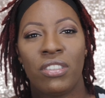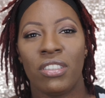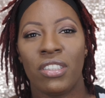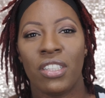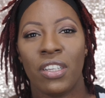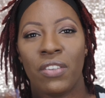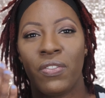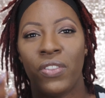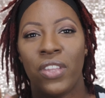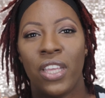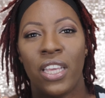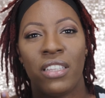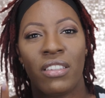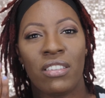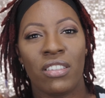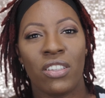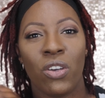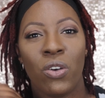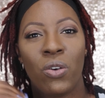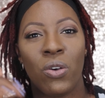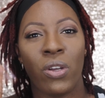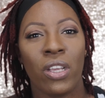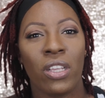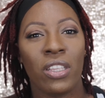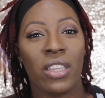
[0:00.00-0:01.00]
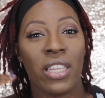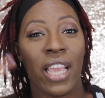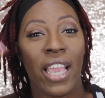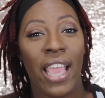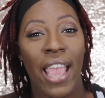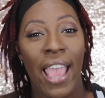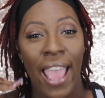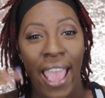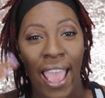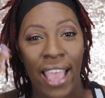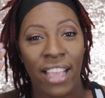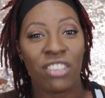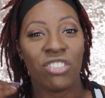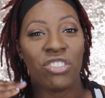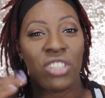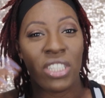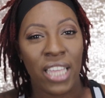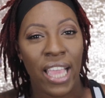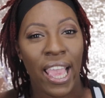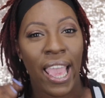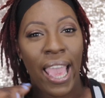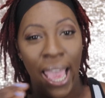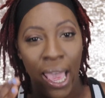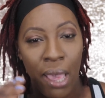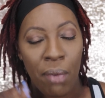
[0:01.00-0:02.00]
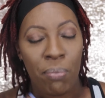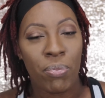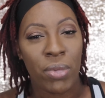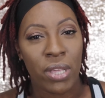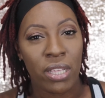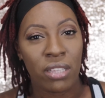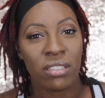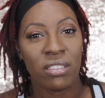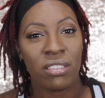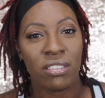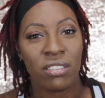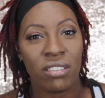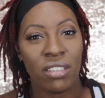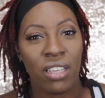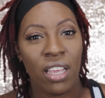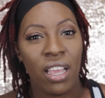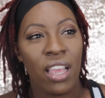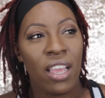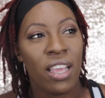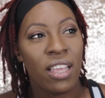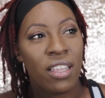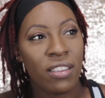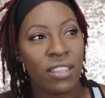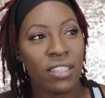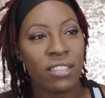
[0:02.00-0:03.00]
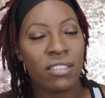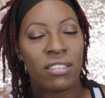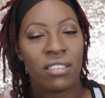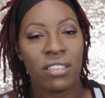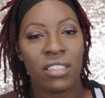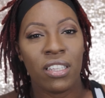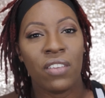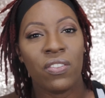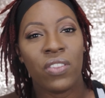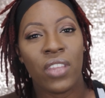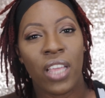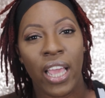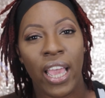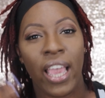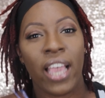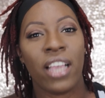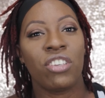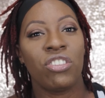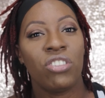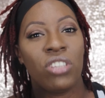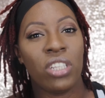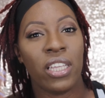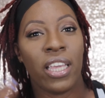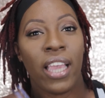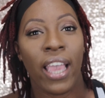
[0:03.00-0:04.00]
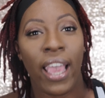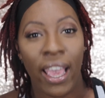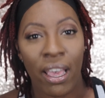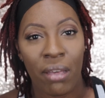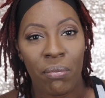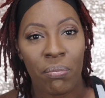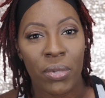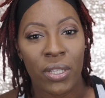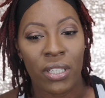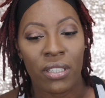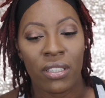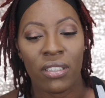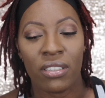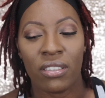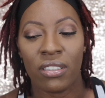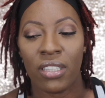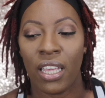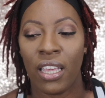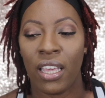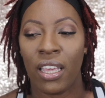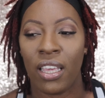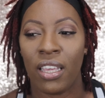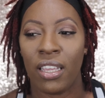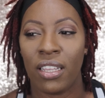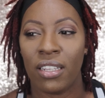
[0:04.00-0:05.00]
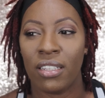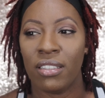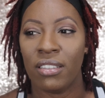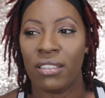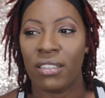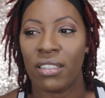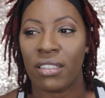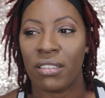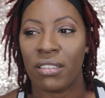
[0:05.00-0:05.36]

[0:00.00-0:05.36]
stuff that's going, that actually happens. This is stuff that actually happens, and